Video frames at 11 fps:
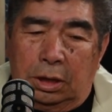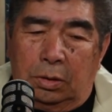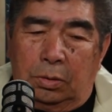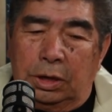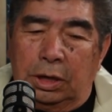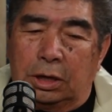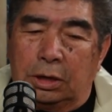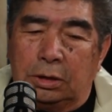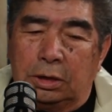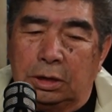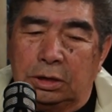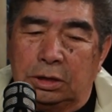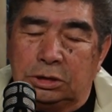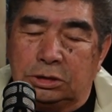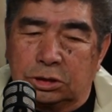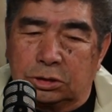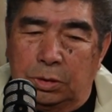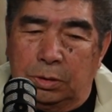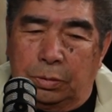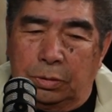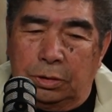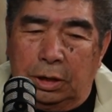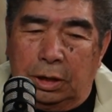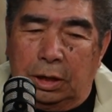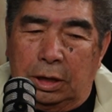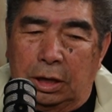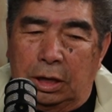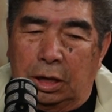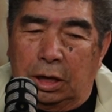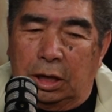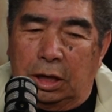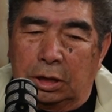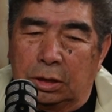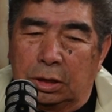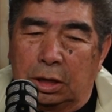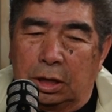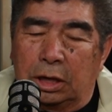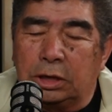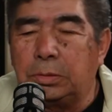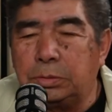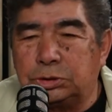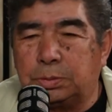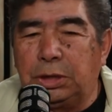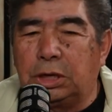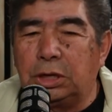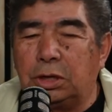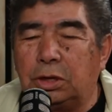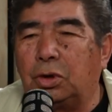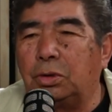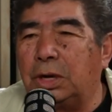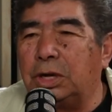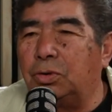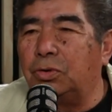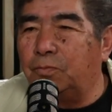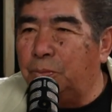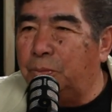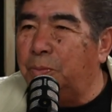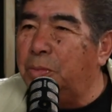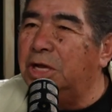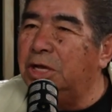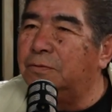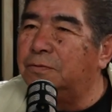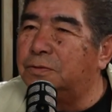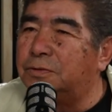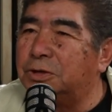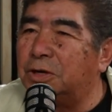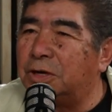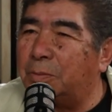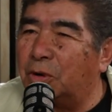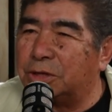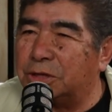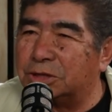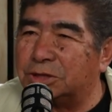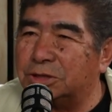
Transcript: we are indigenous people uh, and I'm speaking on my own beliefs about this.